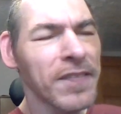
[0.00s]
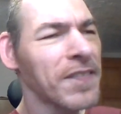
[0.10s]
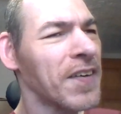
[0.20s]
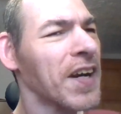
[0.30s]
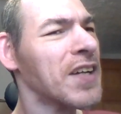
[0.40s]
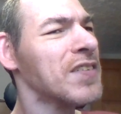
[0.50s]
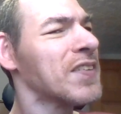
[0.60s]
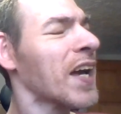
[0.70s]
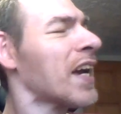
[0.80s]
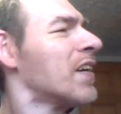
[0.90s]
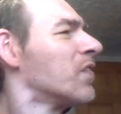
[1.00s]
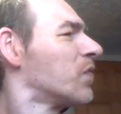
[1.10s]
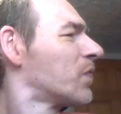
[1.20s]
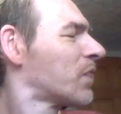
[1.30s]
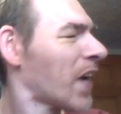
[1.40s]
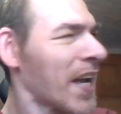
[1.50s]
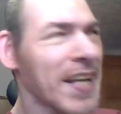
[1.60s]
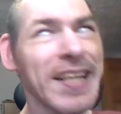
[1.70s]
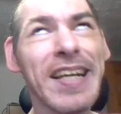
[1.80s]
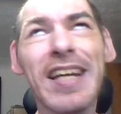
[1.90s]
want to say
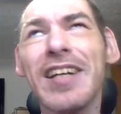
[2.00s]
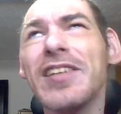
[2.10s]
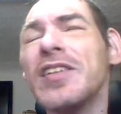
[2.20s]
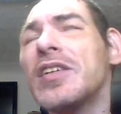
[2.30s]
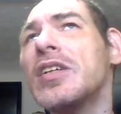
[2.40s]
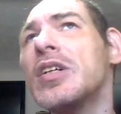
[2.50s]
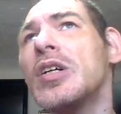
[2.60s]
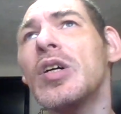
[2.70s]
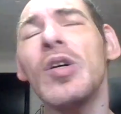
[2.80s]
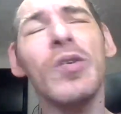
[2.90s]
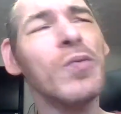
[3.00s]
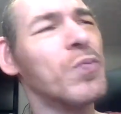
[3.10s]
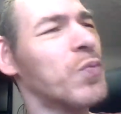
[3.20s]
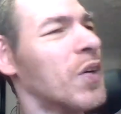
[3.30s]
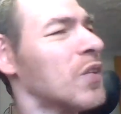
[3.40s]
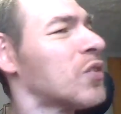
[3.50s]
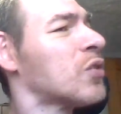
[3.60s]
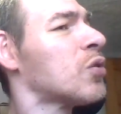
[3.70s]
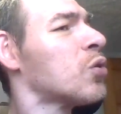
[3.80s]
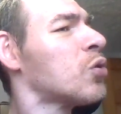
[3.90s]
thank you for
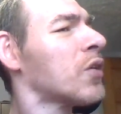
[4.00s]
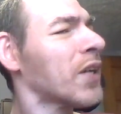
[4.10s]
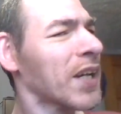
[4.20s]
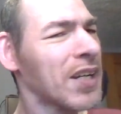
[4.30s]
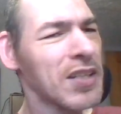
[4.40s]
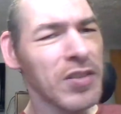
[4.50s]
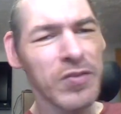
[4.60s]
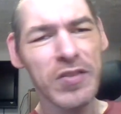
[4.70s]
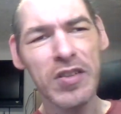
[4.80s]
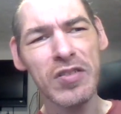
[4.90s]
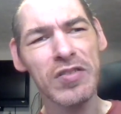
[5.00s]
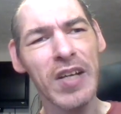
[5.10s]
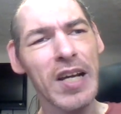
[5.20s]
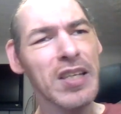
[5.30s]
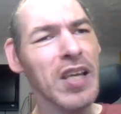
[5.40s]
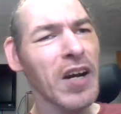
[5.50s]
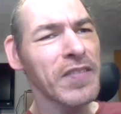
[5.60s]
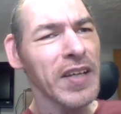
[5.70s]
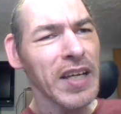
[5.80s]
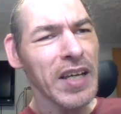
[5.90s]
tuning in to
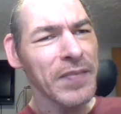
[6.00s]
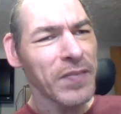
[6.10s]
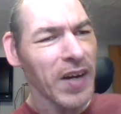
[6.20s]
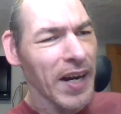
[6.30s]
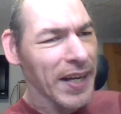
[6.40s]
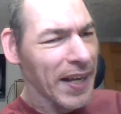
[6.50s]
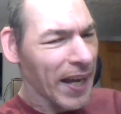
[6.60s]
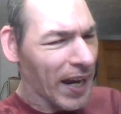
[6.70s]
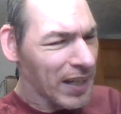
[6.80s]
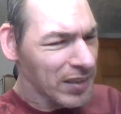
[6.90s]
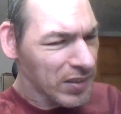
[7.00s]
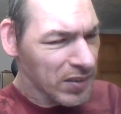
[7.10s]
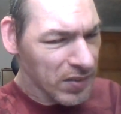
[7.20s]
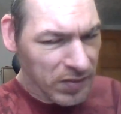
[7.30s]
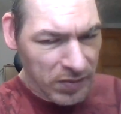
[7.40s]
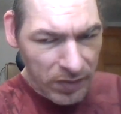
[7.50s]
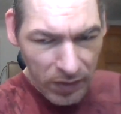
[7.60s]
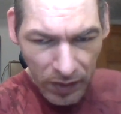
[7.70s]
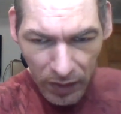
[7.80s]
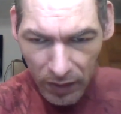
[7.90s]
JWE Podcast
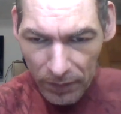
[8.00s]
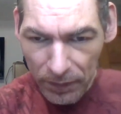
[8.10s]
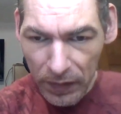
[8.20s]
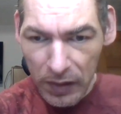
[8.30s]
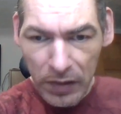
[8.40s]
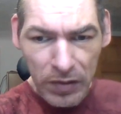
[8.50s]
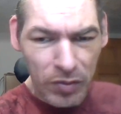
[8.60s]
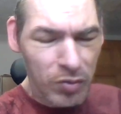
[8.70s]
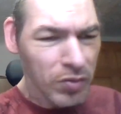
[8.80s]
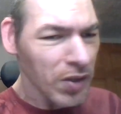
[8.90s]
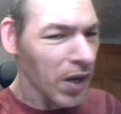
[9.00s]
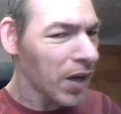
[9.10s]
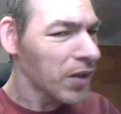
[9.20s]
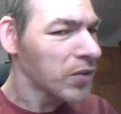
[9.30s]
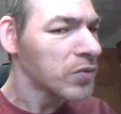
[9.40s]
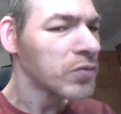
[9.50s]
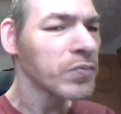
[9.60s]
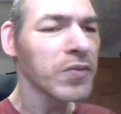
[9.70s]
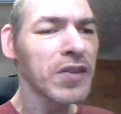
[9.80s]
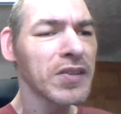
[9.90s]
show
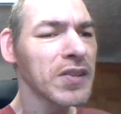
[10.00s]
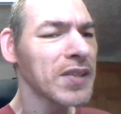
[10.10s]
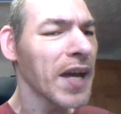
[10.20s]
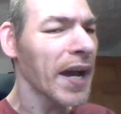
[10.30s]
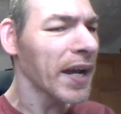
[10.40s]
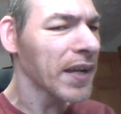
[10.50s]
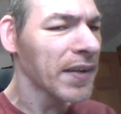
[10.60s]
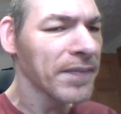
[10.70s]
for today.